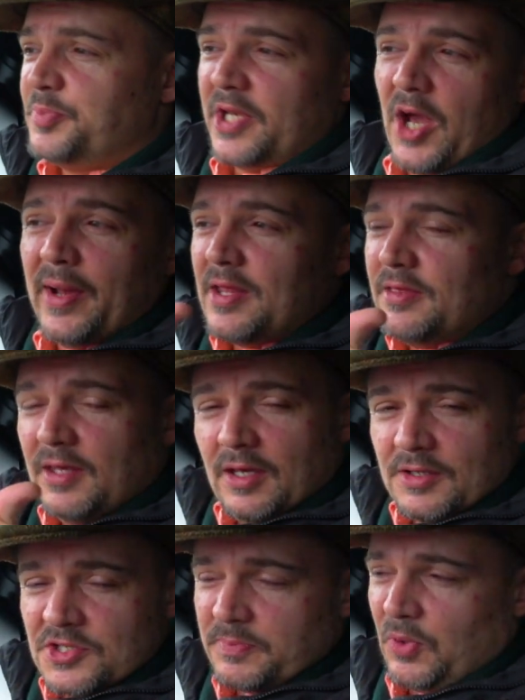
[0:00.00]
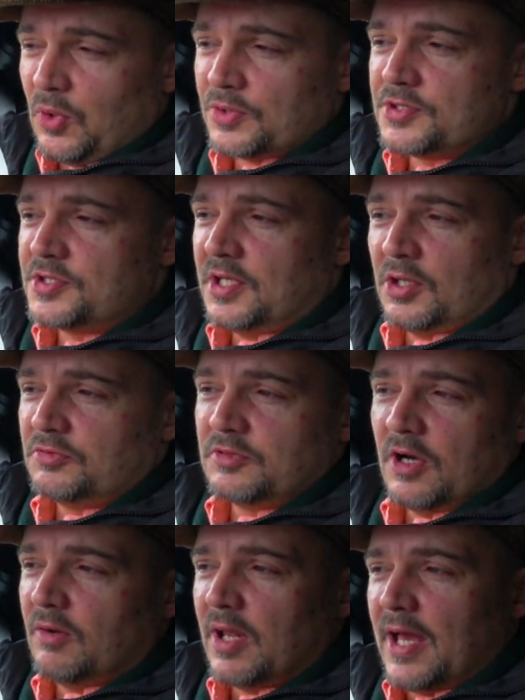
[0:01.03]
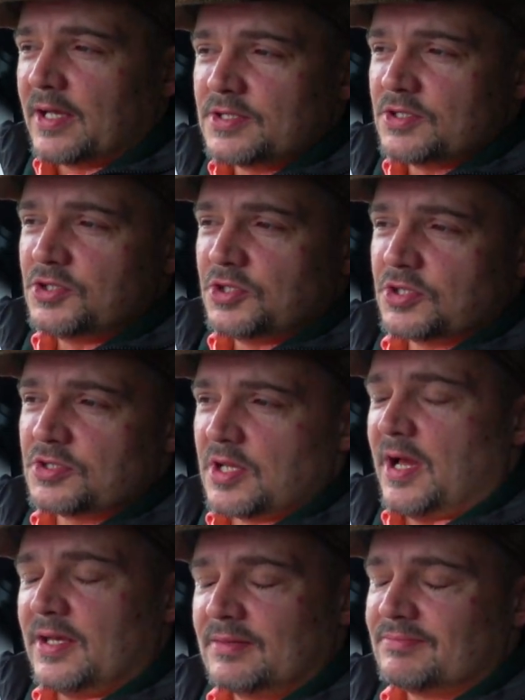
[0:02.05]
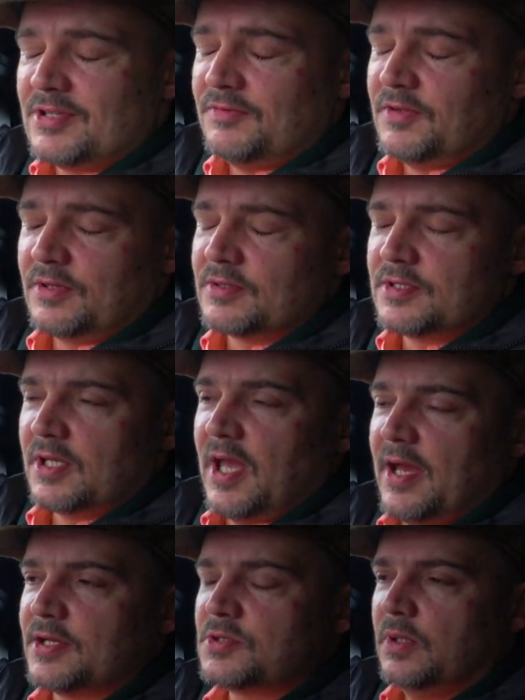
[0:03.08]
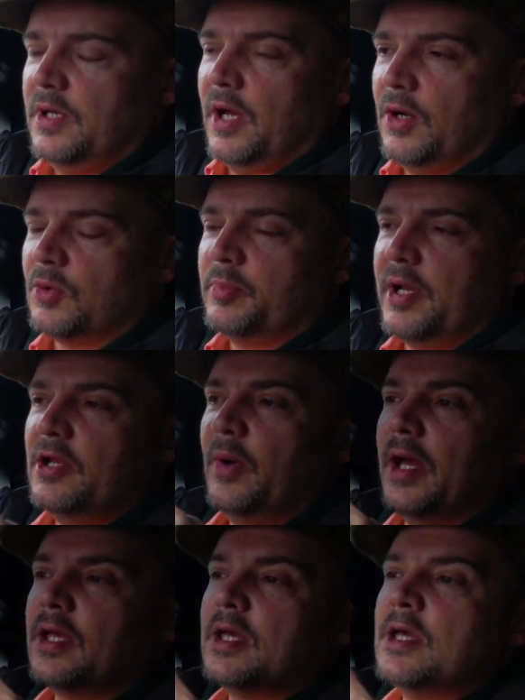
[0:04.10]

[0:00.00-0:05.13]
but now anything in sports steel for Rolex is just like difficult to get, as we know. But anyway,